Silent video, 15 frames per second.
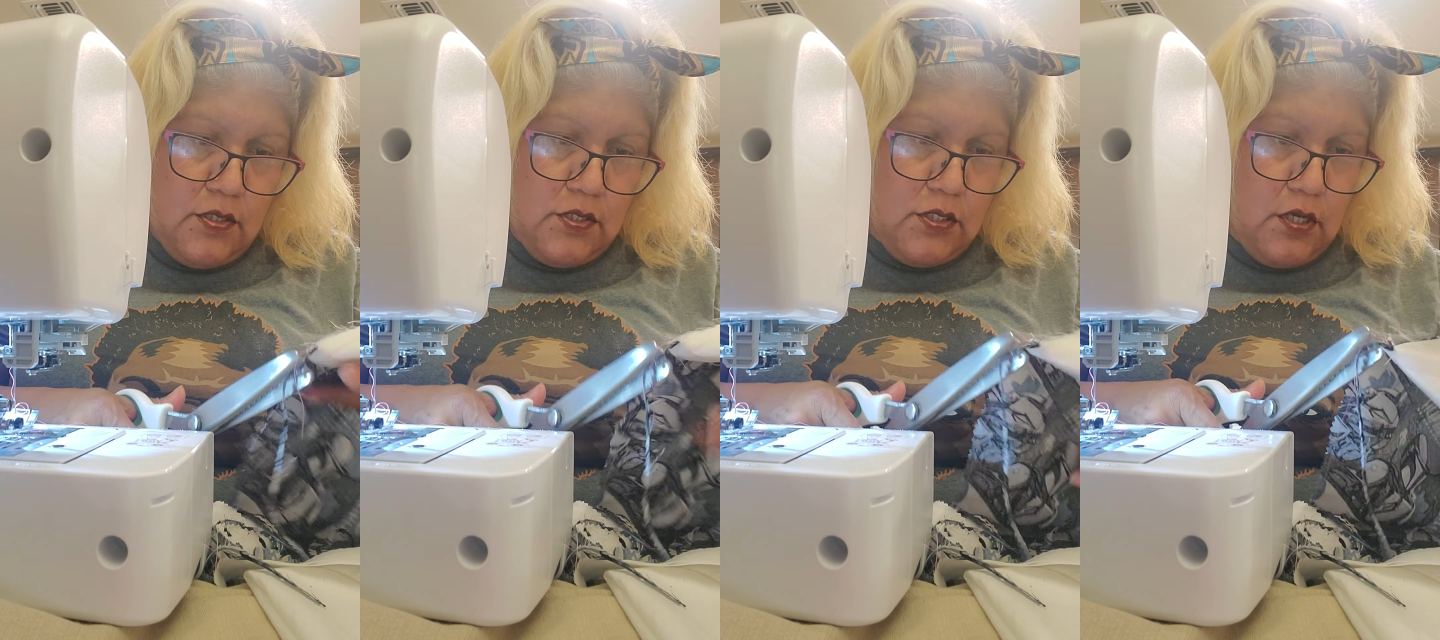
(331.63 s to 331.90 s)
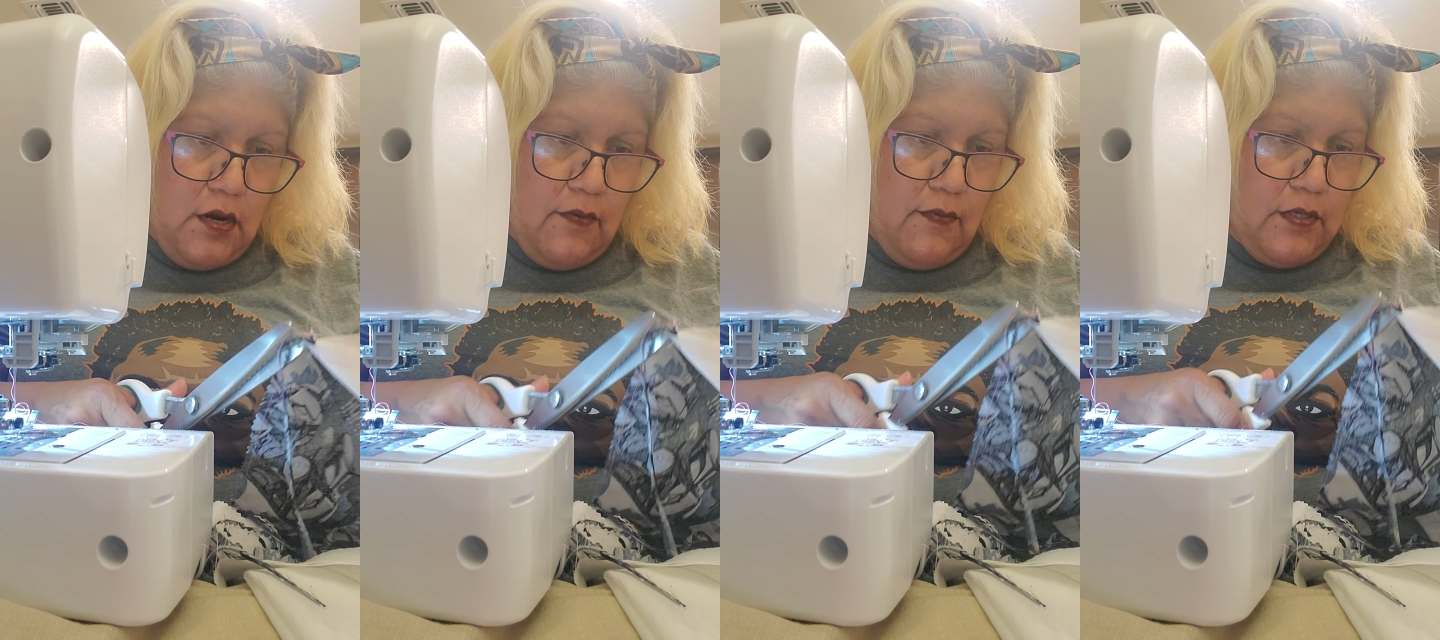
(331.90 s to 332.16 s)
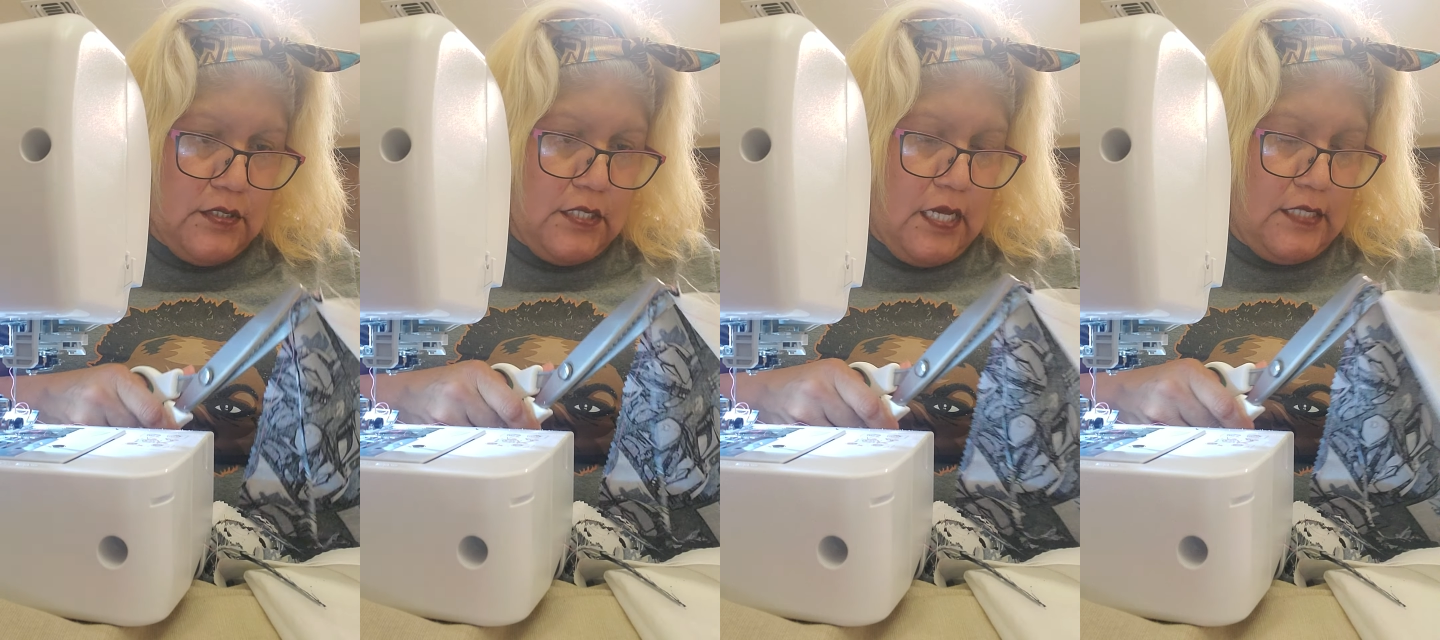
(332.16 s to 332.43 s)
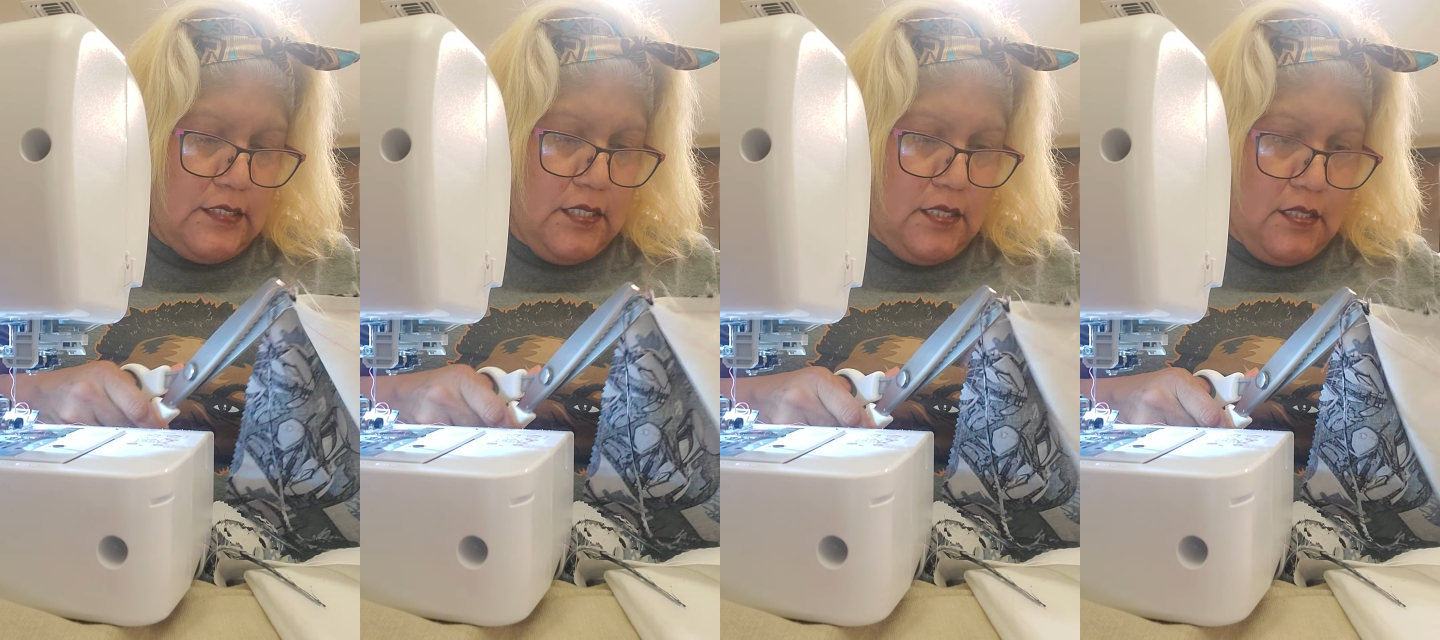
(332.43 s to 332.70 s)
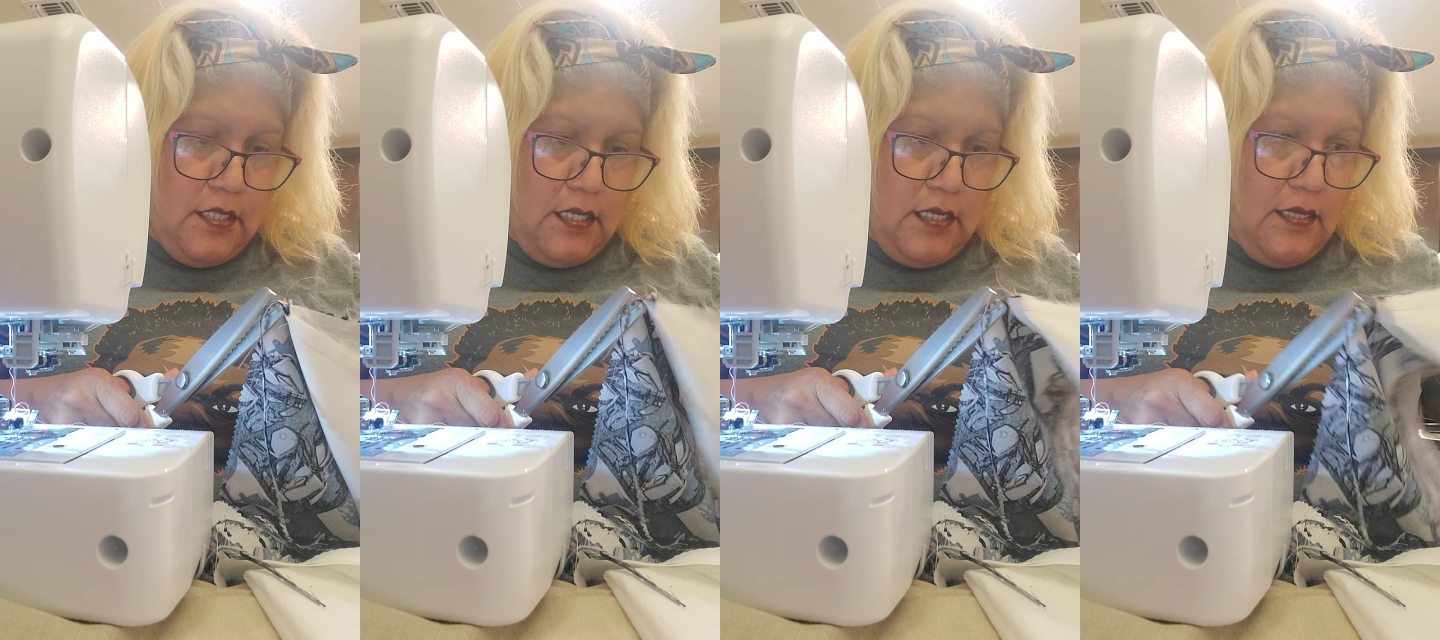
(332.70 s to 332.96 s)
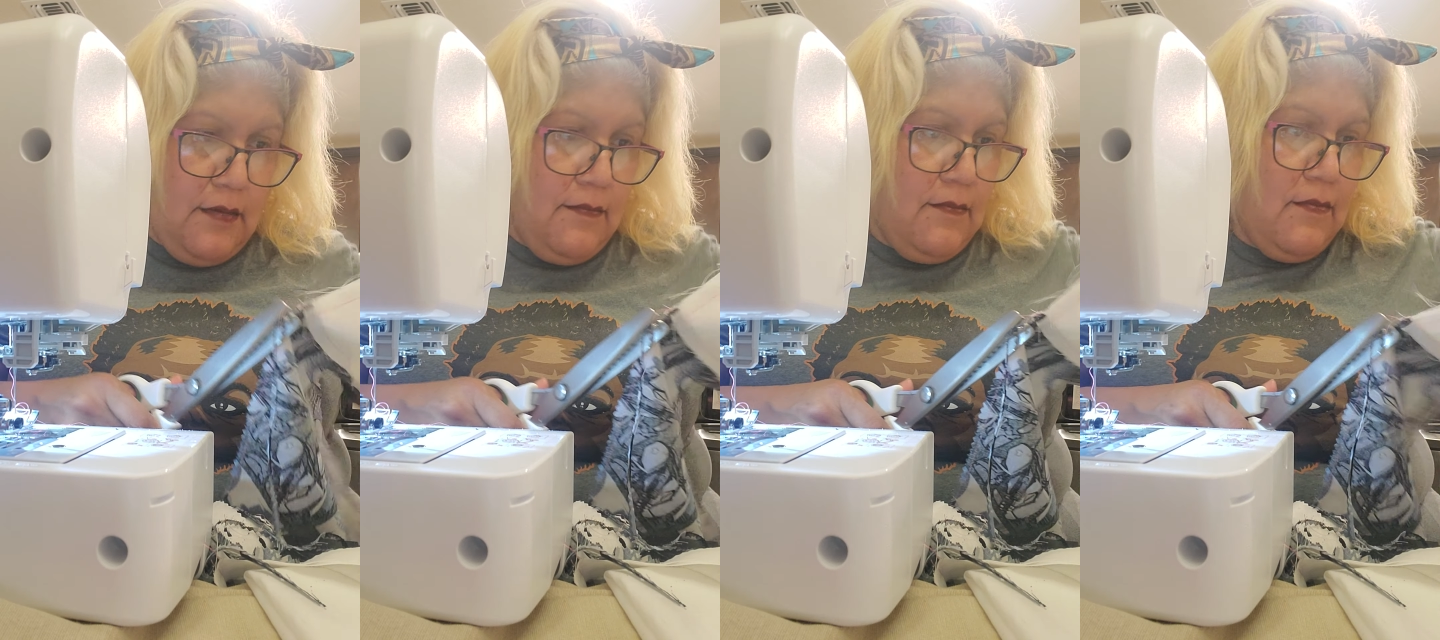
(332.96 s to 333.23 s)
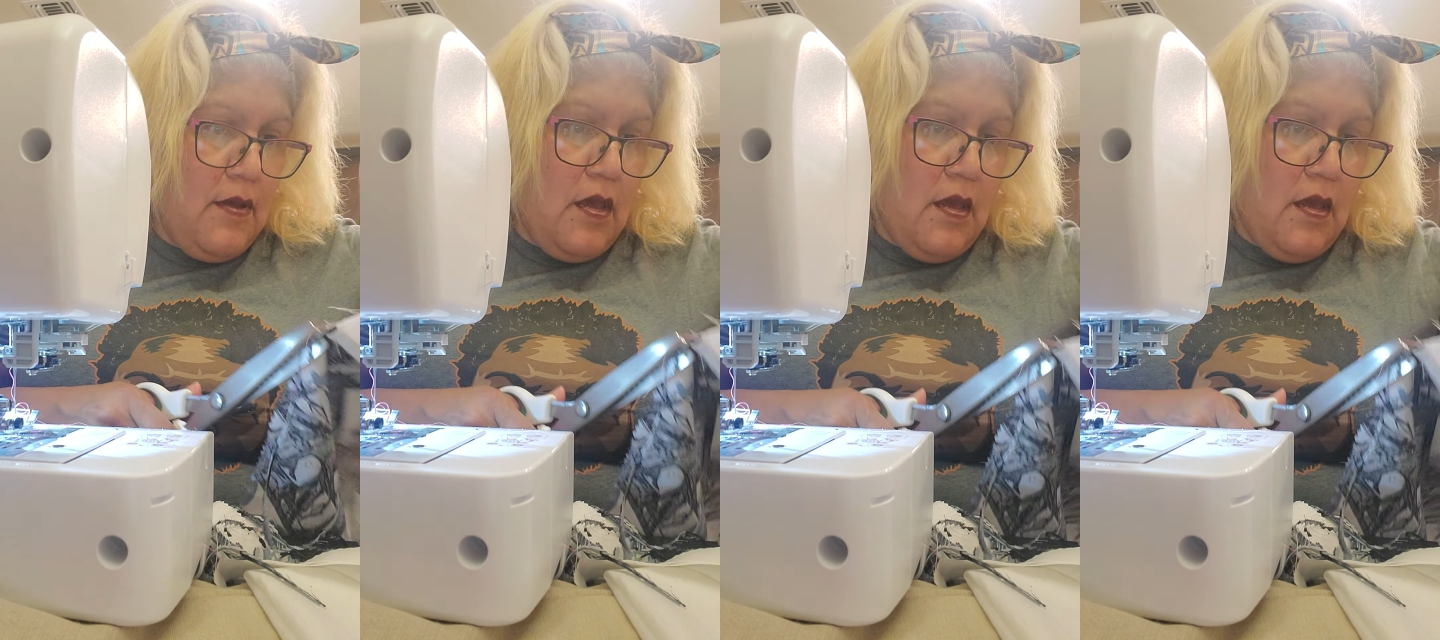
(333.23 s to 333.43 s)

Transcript: Star Wars has a thing